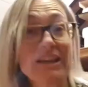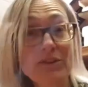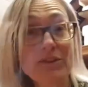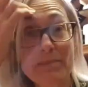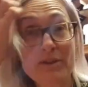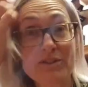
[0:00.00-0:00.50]
you
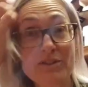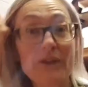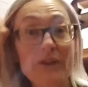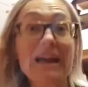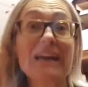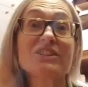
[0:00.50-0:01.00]
to both
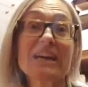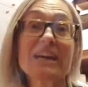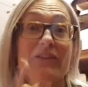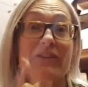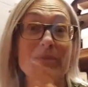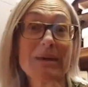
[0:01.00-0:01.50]
Joan and
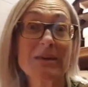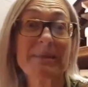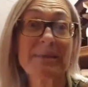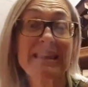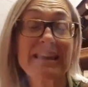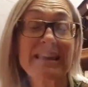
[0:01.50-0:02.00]
Jackie for making me
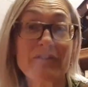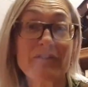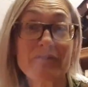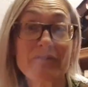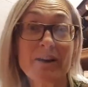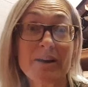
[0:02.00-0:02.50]
think of
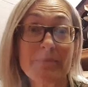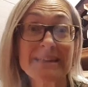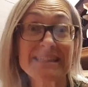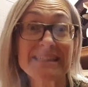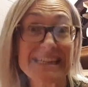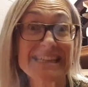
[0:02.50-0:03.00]

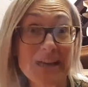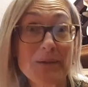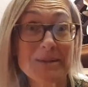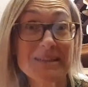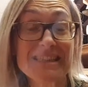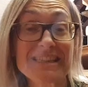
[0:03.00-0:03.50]
understairs
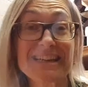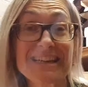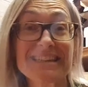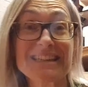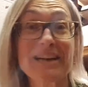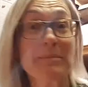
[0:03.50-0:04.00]
cupboards, because I'd
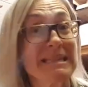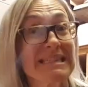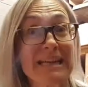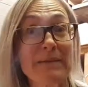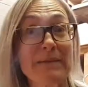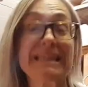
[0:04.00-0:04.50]
kind of missed
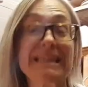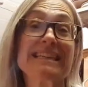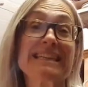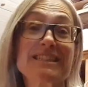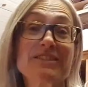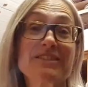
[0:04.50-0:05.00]
them in the
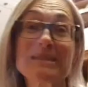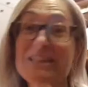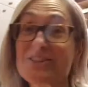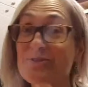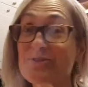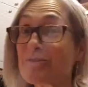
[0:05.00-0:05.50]
list of
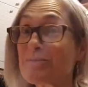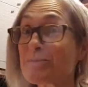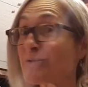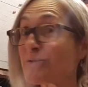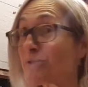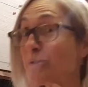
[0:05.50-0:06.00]
potential rooms
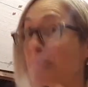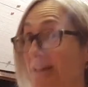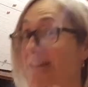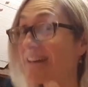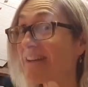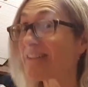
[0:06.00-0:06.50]
of doom, but they're